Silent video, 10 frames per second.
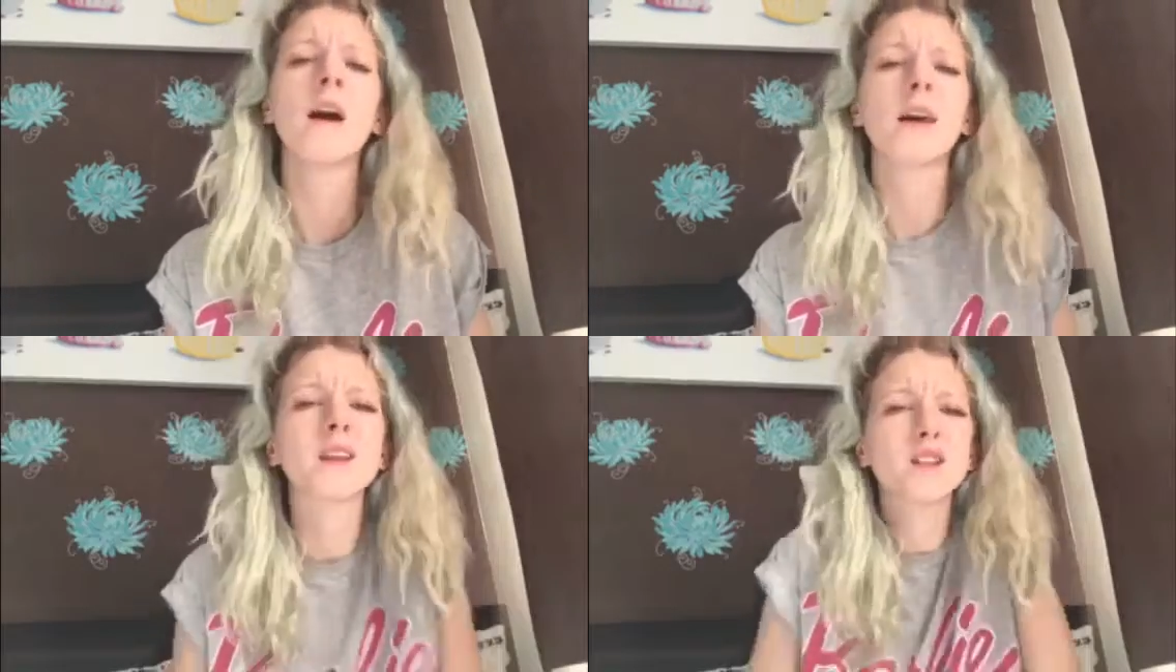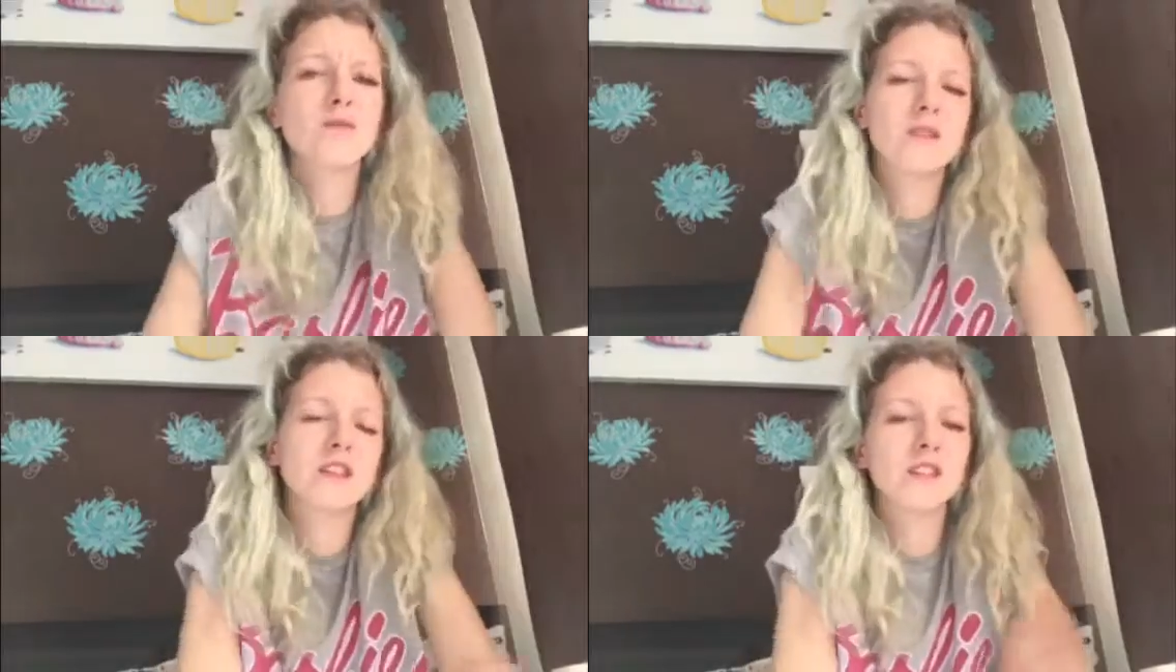and I
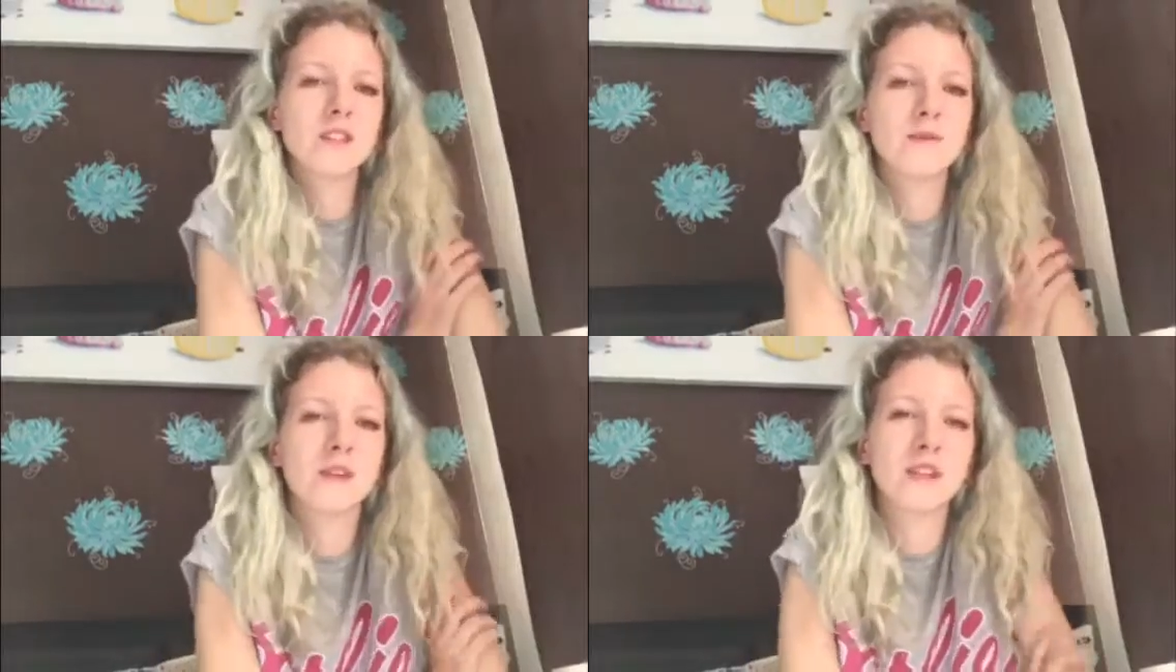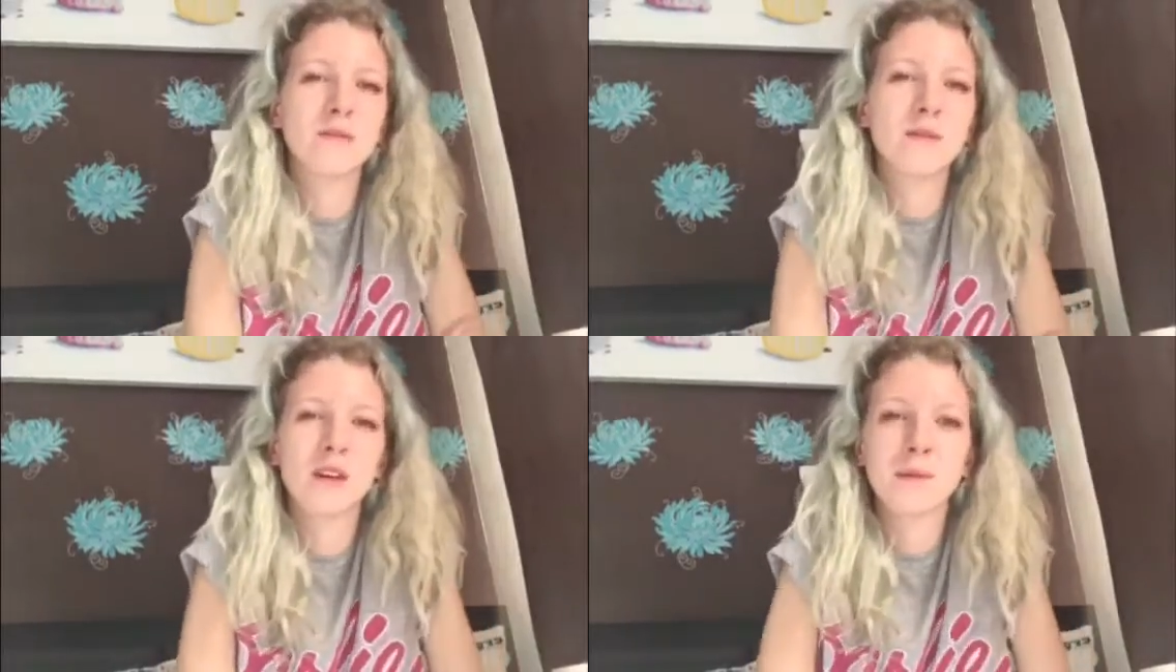don't really do these videos
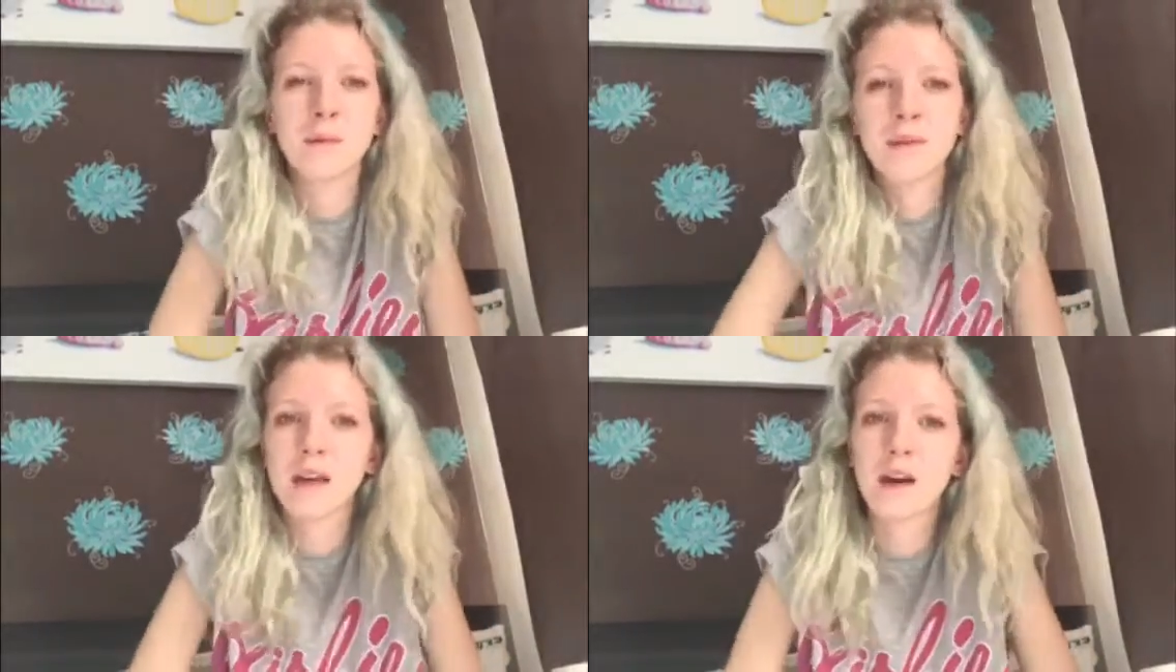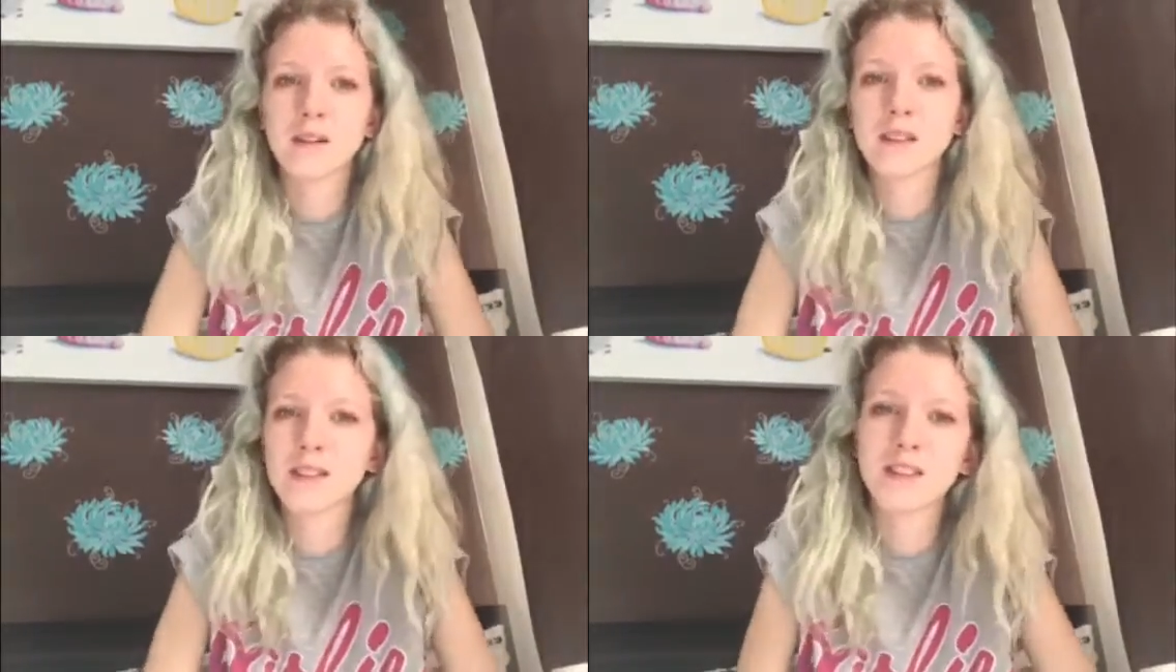with other people in the house
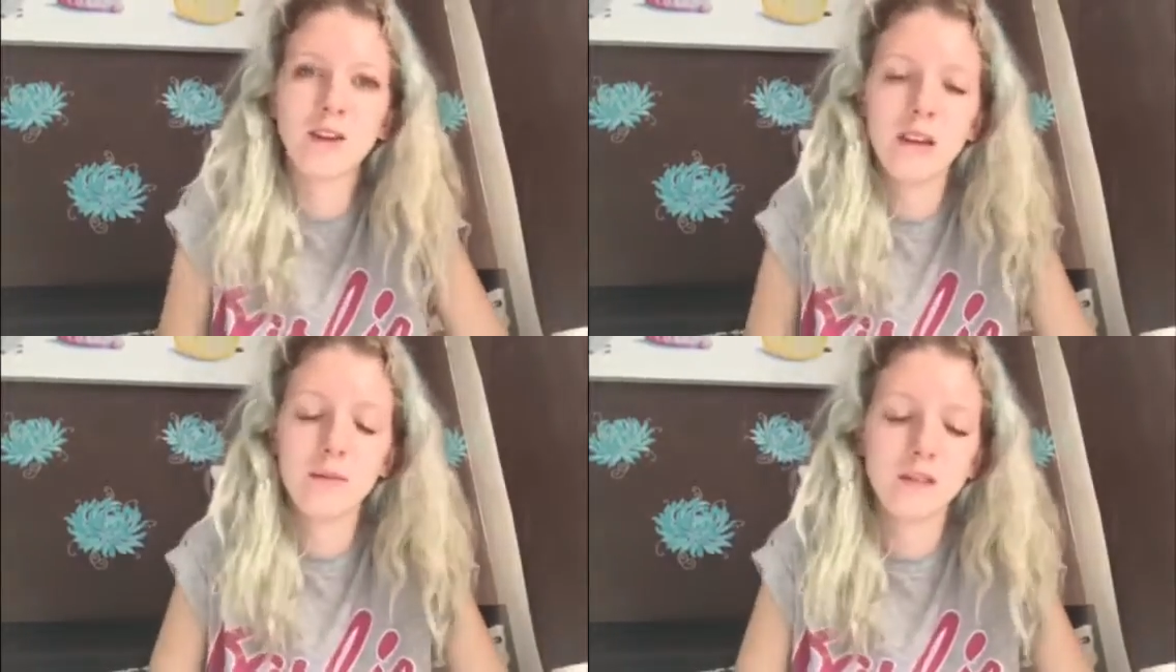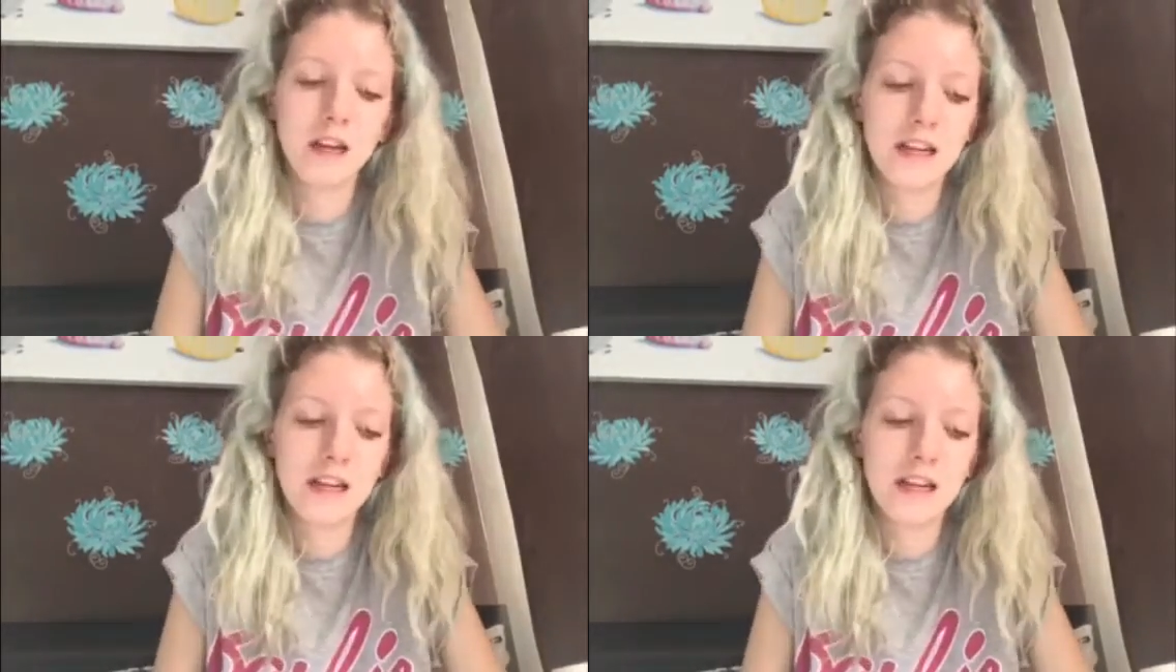because I don't want them to